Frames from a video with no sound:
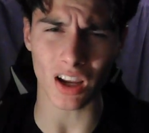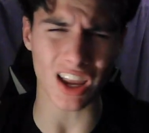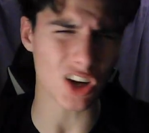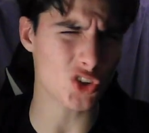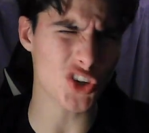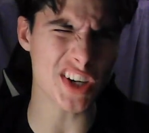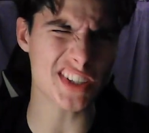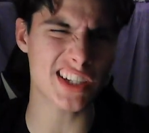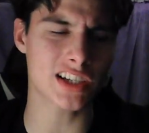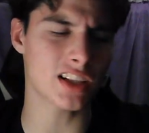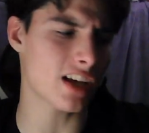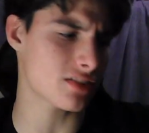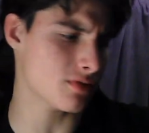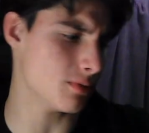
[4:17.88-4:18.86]
Crazy
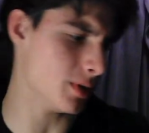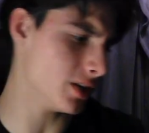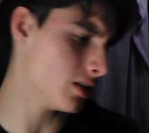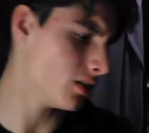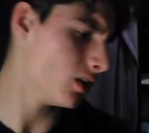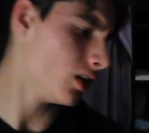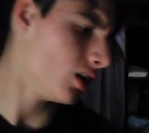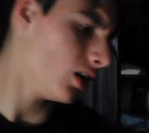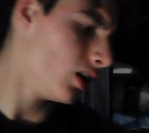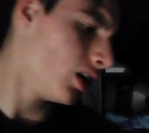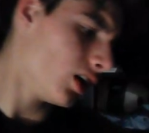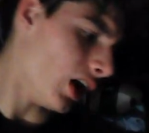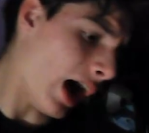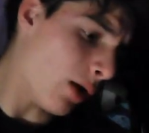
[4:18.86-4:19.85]
class for me.
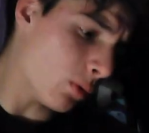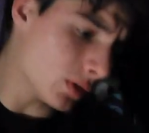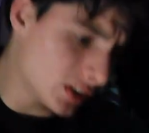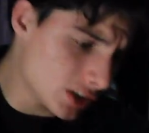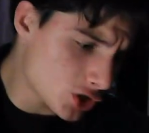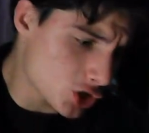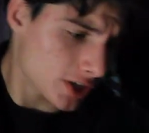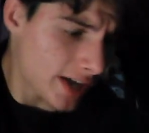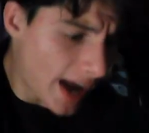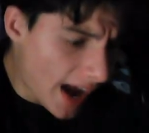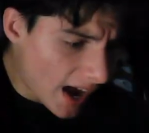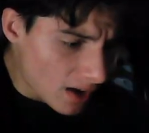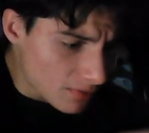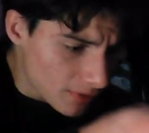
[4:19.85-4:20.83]
I would literally
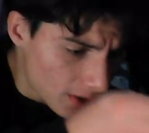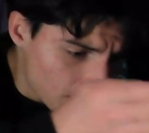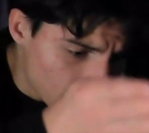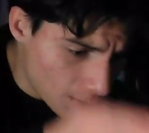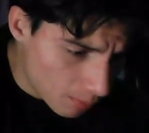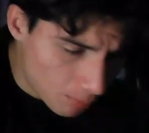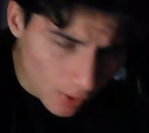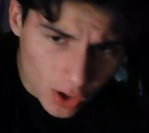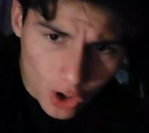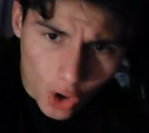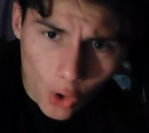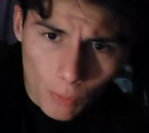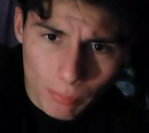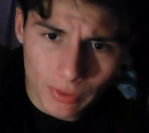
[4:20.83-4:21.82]
have the book
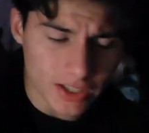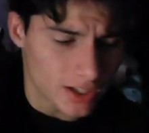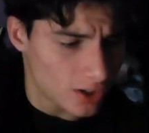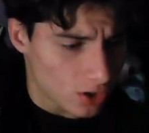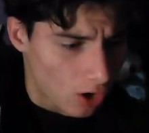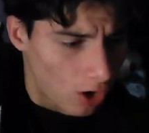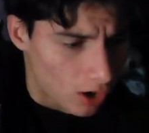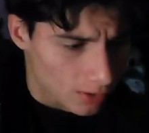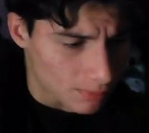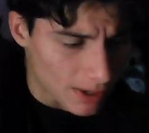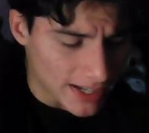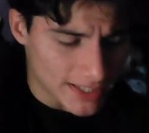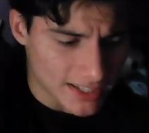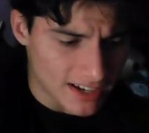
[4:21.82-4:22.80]
open here on
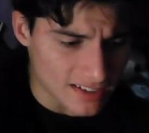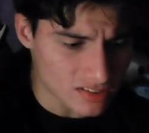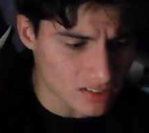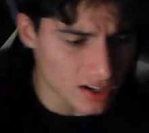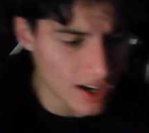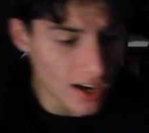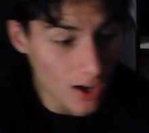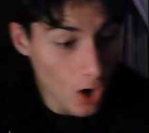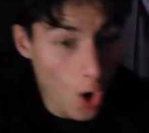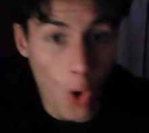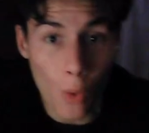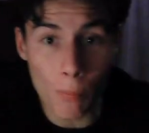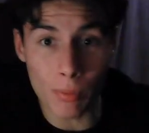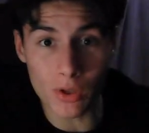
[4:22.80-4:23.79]
my desk,
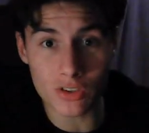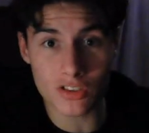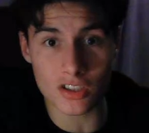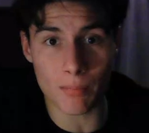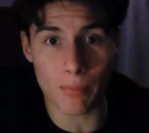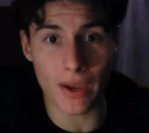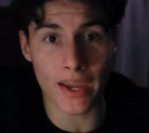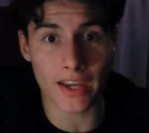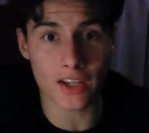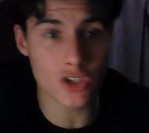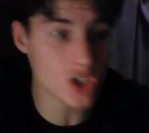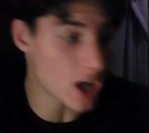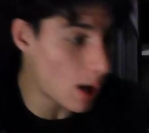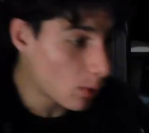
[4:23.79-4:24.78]
open to the
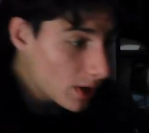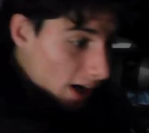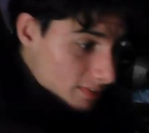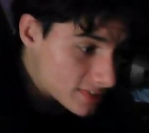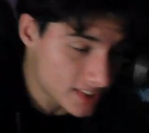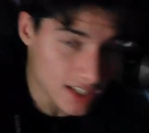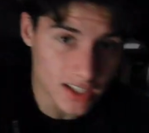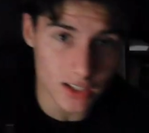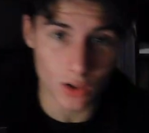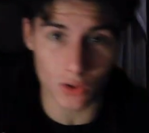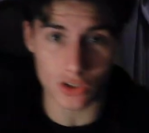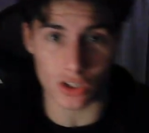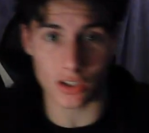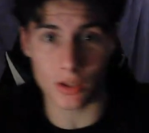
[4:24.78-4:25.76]
page. I would have sticky
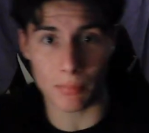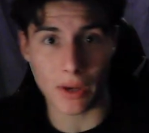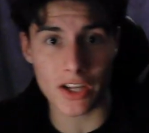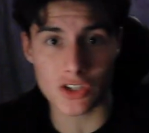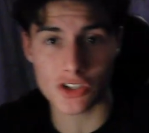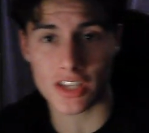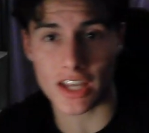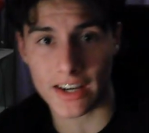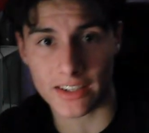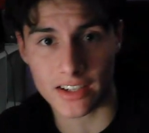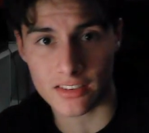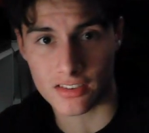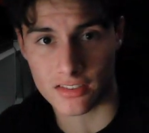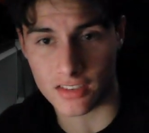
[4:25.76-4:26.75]
notes on the pages that I
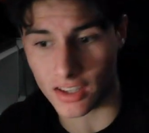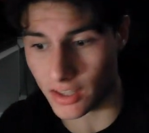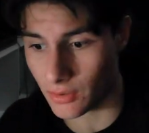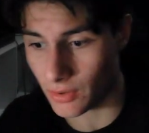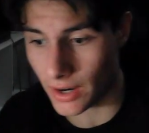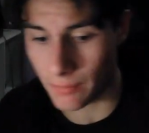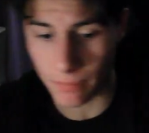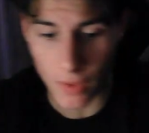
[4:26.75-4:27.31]
need to study, right?